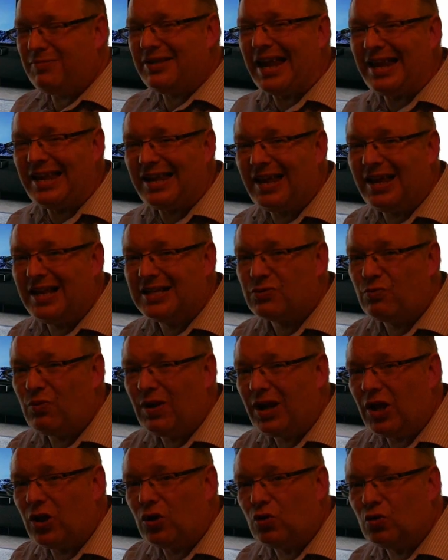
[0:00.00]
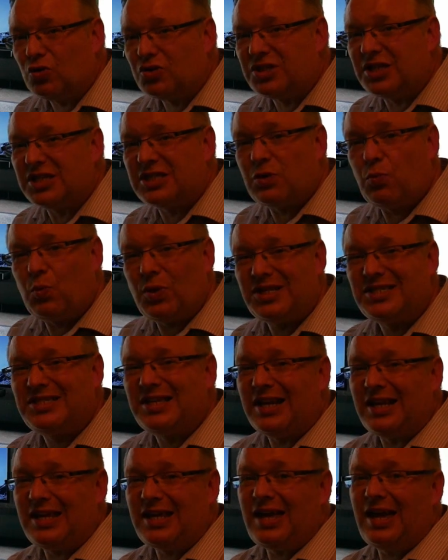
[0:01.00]
a good system when it's
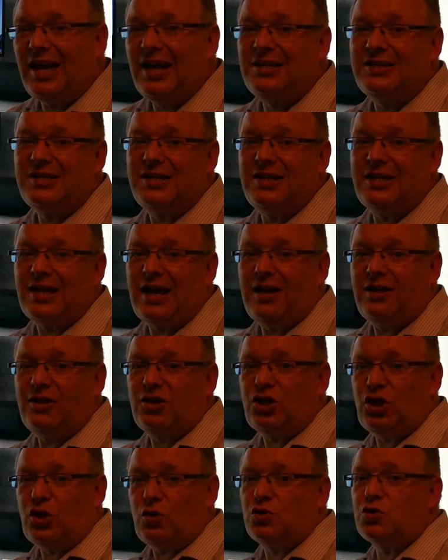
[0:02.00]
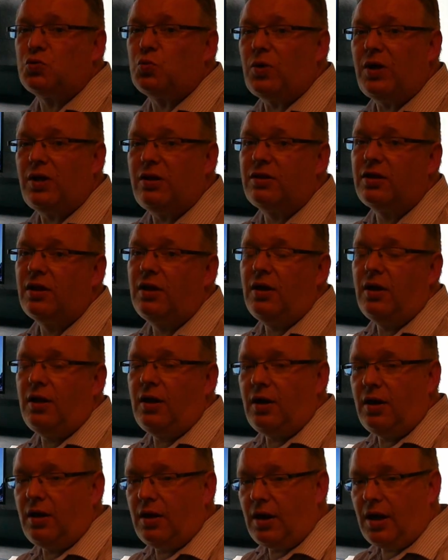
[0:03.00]
dedicated and used with
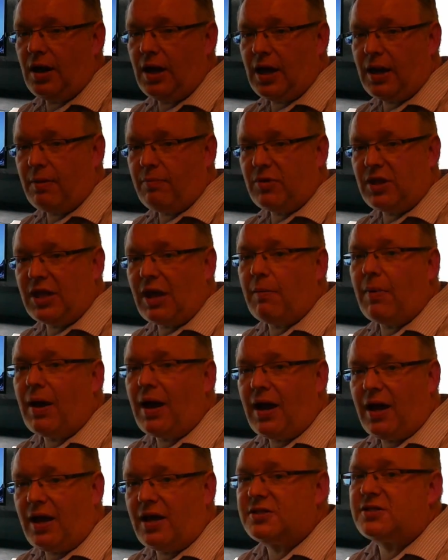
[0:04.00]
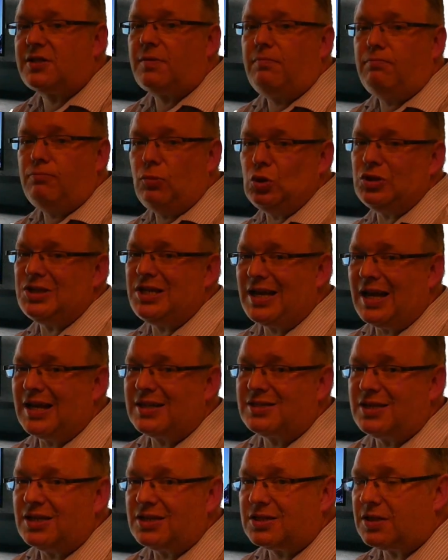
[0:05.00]
Yamaha's multicast
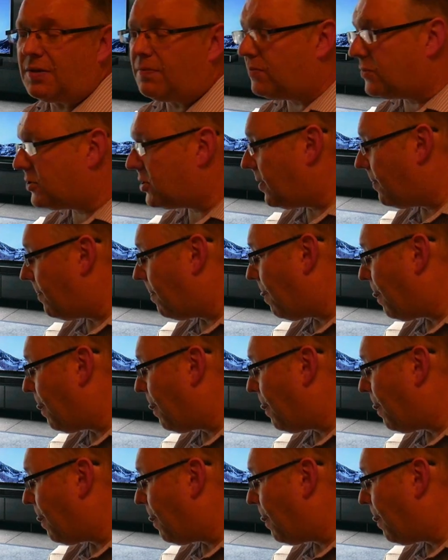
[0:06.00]
systems.